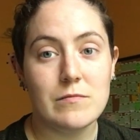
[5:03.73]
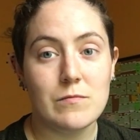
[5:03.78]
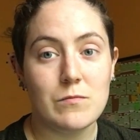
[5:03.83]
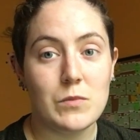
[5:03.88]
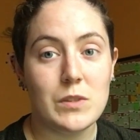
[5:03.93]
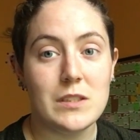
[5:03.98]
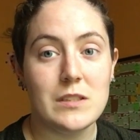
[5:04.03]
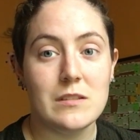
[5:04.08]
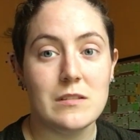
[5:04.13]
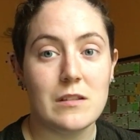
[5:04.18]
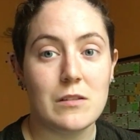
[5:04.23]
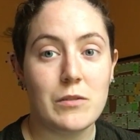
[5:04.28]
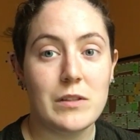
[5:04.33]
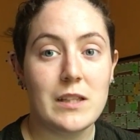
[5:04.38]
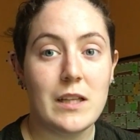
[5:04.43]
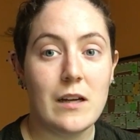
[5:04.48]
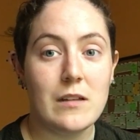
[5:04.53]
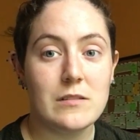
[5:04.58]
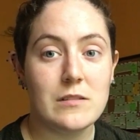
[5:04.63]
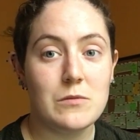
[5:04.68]
written
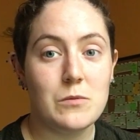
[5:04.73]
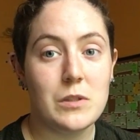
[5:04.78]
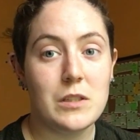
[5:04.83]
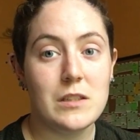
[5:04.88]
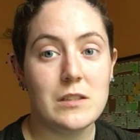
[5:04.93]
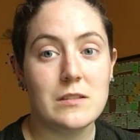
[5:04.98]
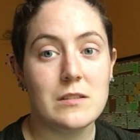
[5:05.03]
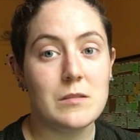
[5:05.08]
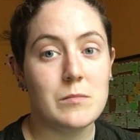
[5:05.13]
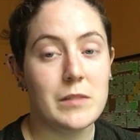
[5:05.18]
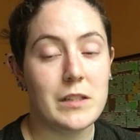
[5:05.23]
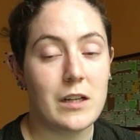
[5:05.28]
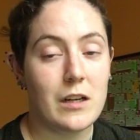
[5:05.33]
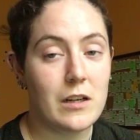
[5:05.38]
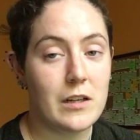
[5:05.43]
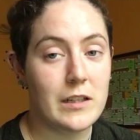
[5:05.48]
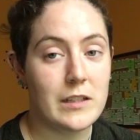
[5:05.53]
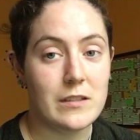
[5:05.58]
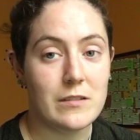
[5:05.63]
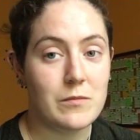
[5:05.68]
3,000 words, I'm like, all
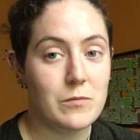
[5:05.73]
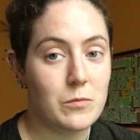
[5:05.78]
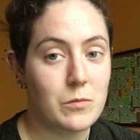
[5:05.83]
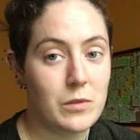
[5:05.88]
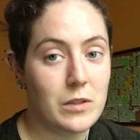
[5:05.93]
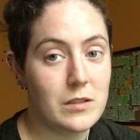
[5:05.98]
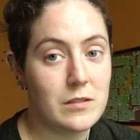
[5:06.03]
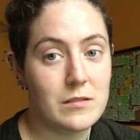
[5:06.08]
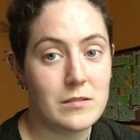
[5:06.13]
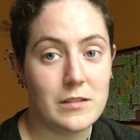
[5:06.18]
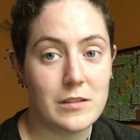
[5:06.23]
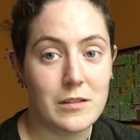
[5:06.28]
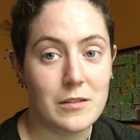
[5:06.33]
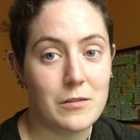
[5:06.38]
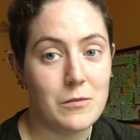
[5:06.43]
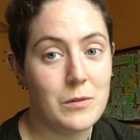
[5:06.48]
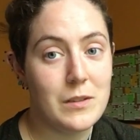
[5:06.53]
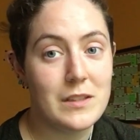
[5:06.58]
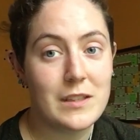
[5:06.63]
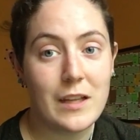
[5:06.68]
right,
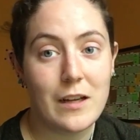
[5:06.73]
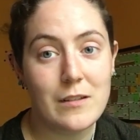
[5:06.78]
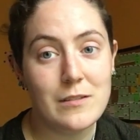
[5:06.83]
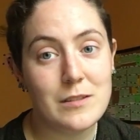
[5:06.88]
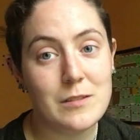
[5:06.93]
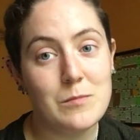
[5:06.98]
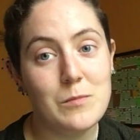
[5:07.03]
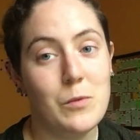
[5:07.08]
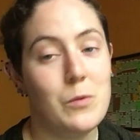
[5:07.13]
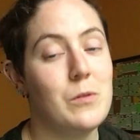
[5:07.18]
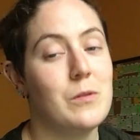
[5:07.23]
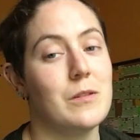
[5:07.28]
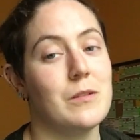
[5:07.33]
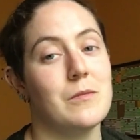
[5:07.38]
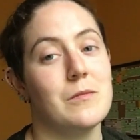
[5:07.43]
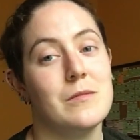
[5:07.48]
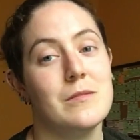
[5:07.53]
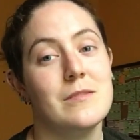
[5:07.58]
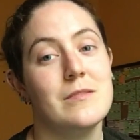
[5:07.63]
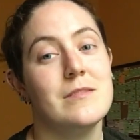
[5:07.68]
1,000 more,
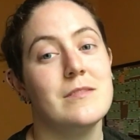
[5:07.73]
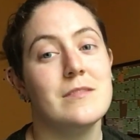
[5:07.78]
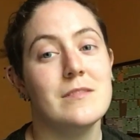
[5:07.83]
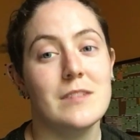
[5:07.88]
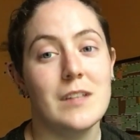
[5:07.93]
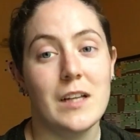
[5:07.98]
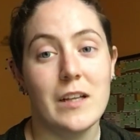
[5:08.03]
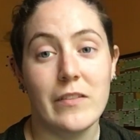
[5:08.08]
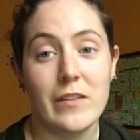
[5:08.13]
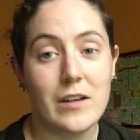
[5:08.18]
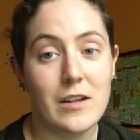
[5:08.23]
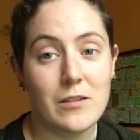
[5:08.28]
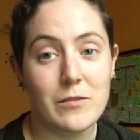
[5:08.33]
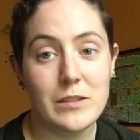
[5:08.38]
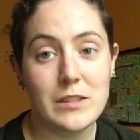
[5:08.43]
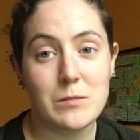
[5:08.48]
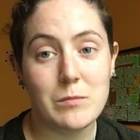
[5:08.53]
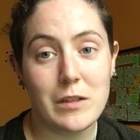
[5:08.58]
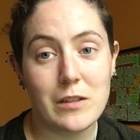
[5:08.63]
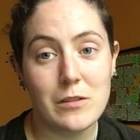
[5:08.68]
and then I'll
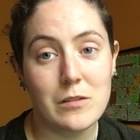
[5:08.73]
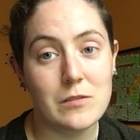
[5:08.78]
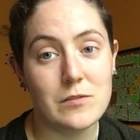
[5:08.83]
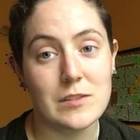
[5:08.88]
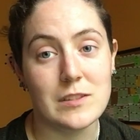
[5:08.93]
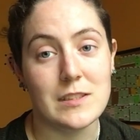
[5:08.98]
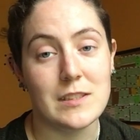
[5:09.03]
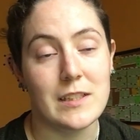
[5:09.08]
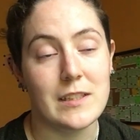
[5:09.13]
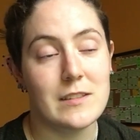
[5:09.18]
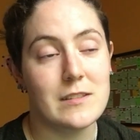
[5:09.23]
reach my goal for the day.